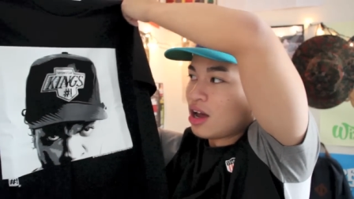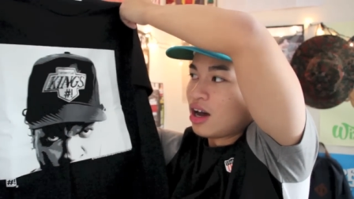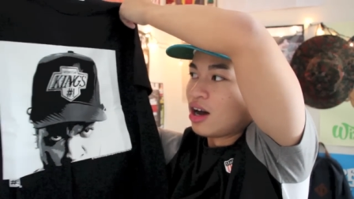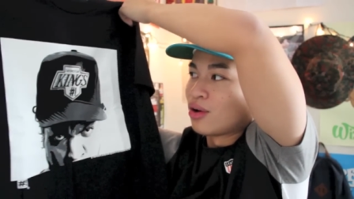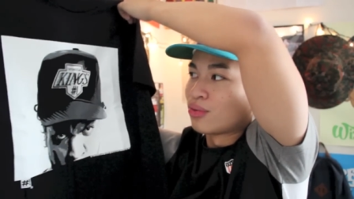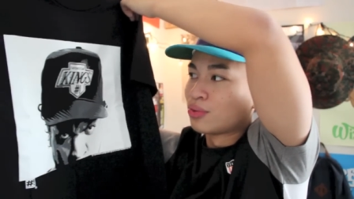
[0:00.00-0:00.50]

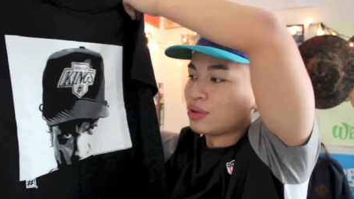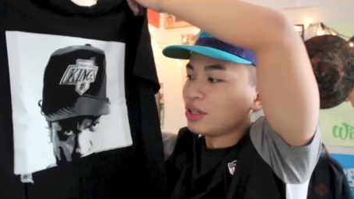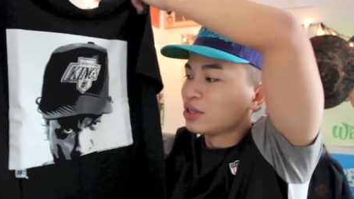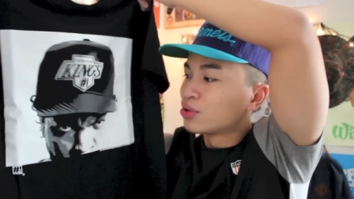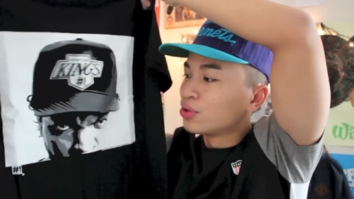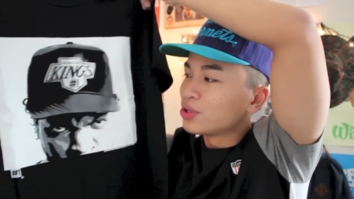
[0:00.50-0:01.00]
Uh,
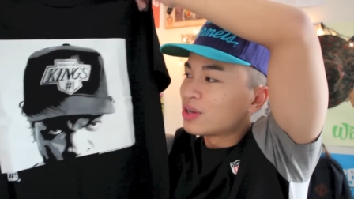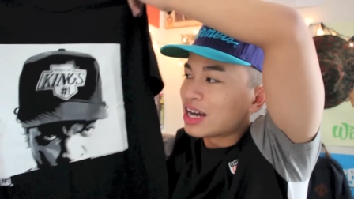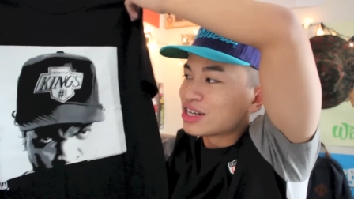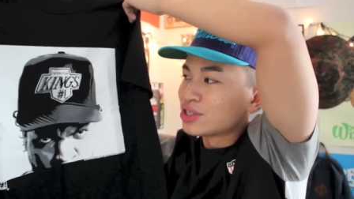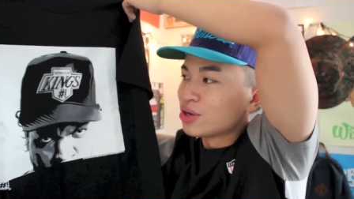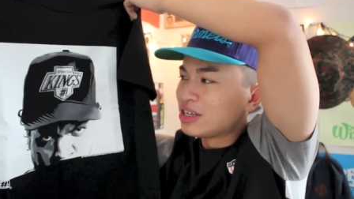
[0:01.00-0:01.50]
really cool, you
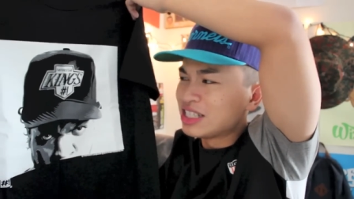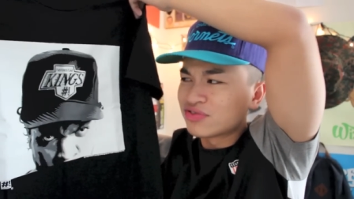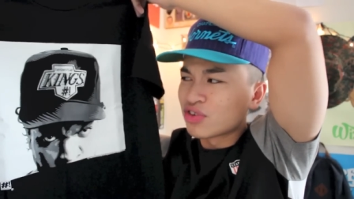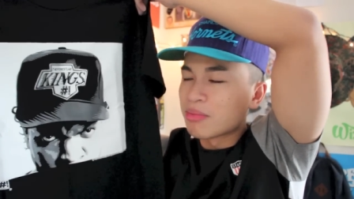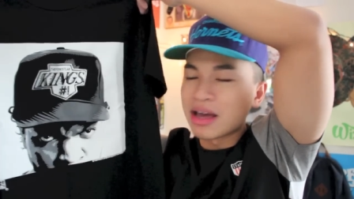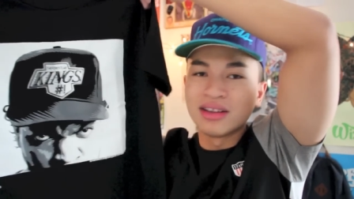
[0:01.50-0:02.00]
guys. You know he's
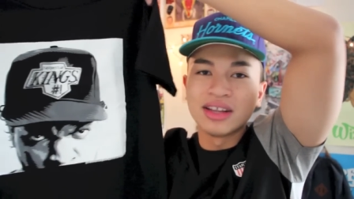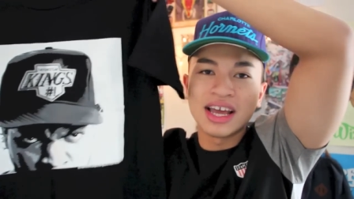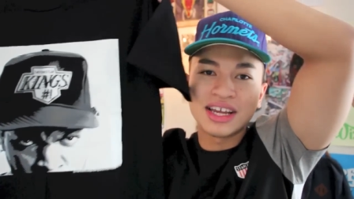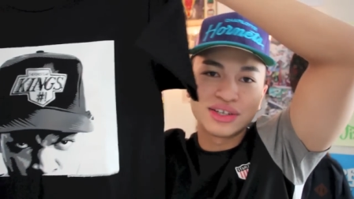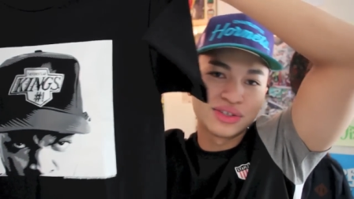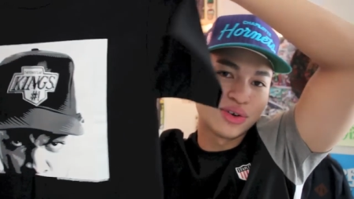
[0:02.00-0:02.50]
from LA.
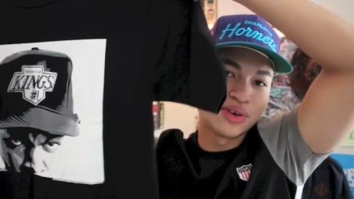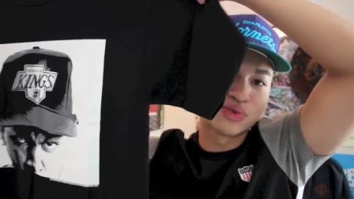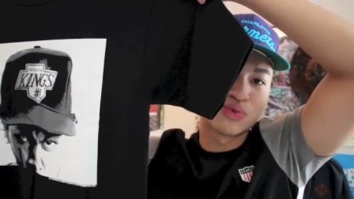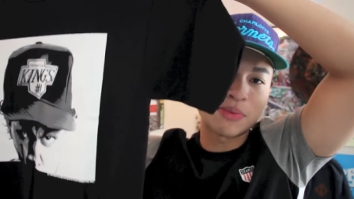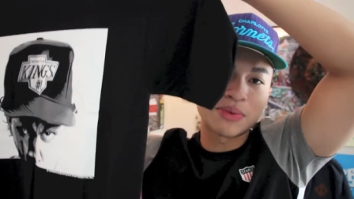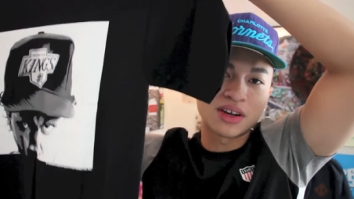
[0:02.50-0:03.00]
He's always
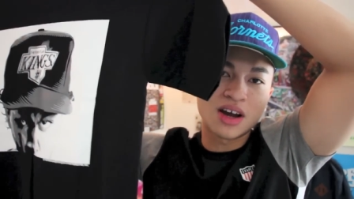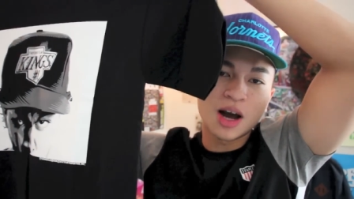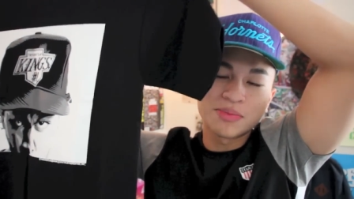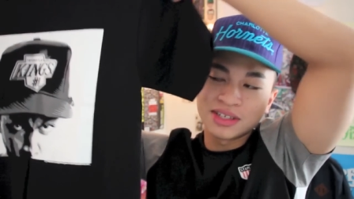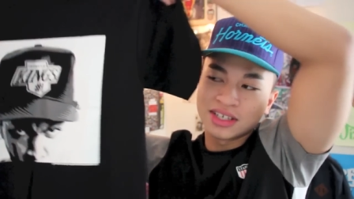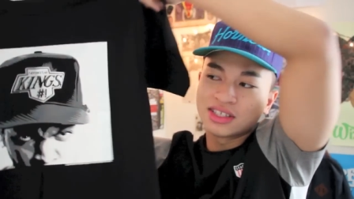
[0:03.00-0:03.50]
repping
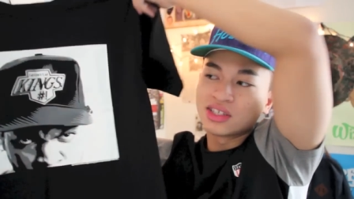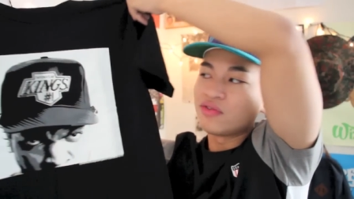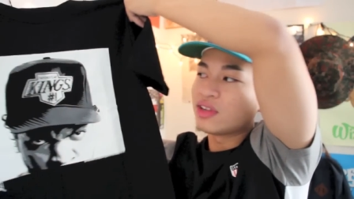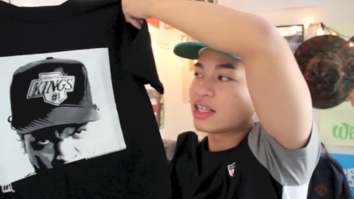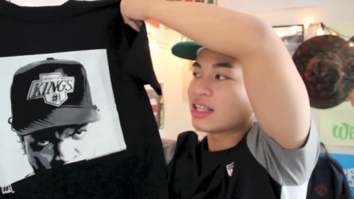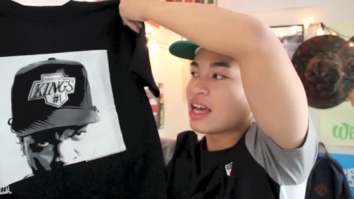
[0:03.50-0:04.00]
Compton and
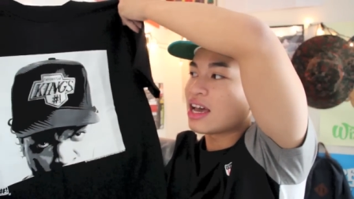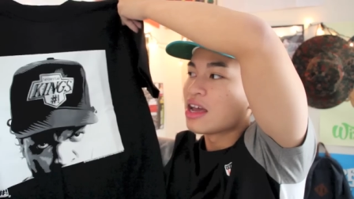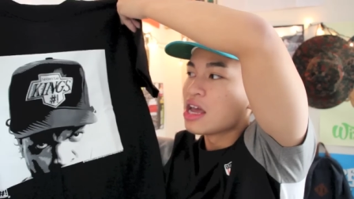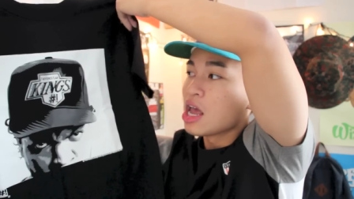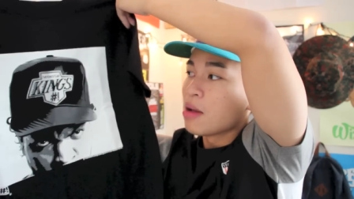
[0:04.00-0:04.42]
stuff like that.